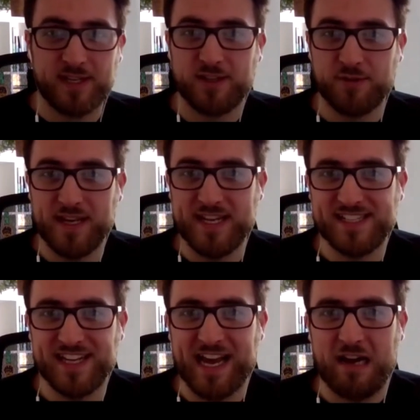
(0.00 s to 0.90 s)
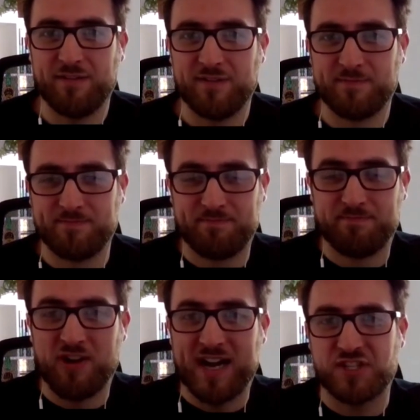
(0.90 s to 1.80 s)
You were eating out of a
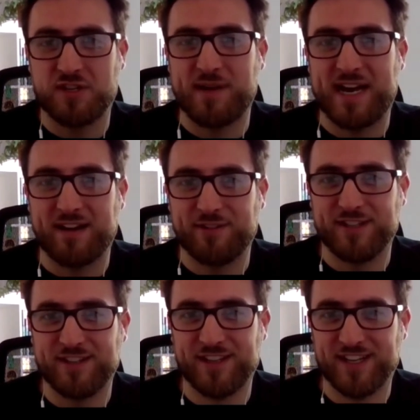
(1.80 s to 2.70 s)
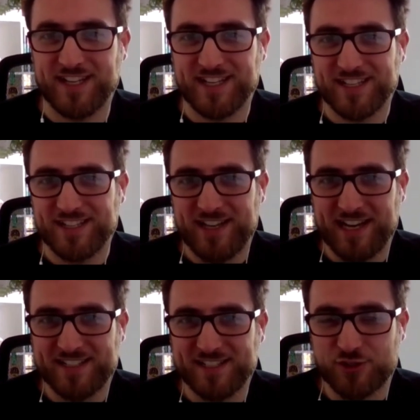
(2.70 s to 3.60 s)
ration pack. You
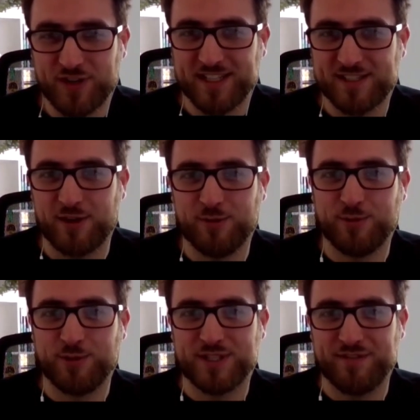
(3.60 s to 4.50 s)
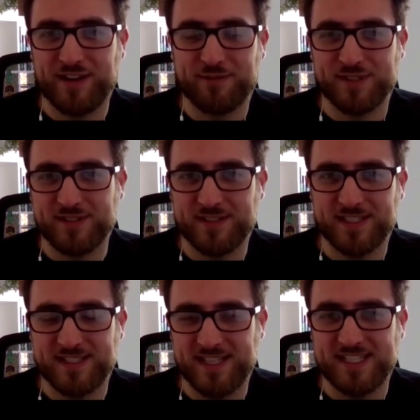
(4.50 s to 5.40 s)
had to drink salt water that was
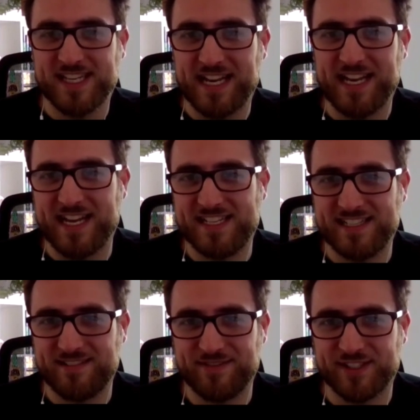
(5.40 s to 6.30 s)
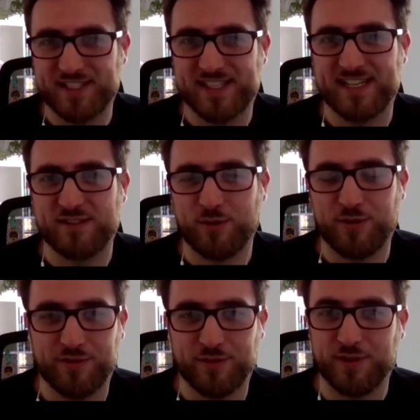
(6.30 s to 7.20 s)
desalinated and must taste
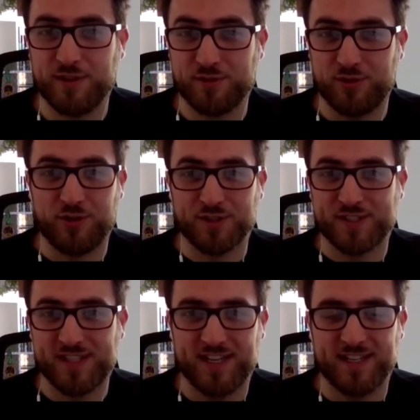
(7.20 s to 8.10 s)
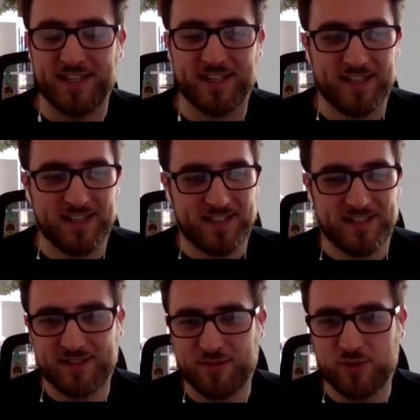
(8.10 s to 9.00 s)
awful. It was hot sun and
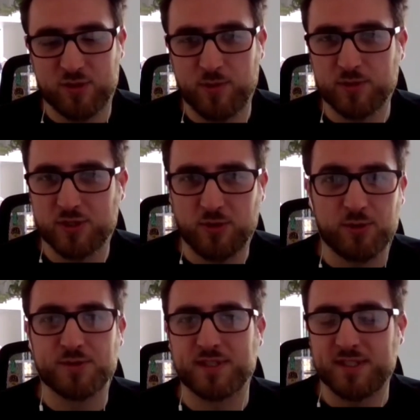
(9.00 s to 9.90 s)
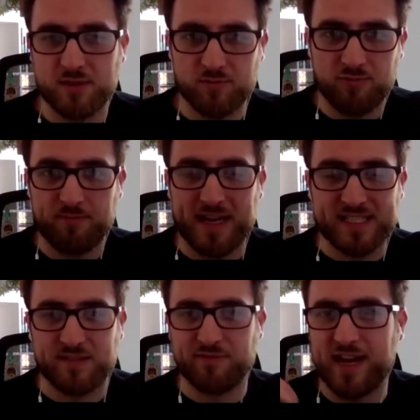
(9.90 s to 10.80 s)
squalls and
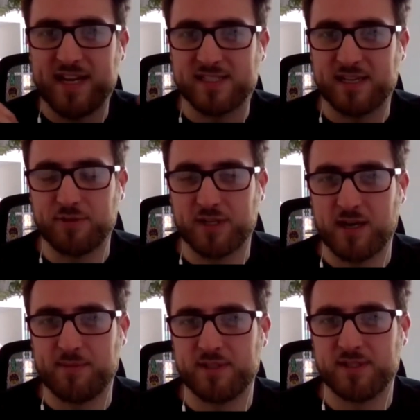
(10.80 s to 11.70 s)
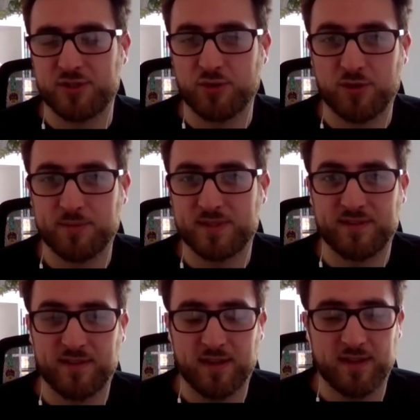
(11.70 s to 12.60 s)
massive rains that would come, and storms
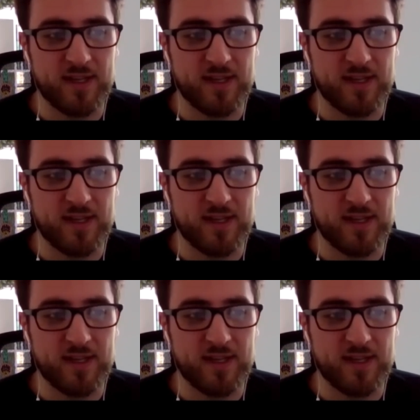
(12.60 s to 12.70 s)
and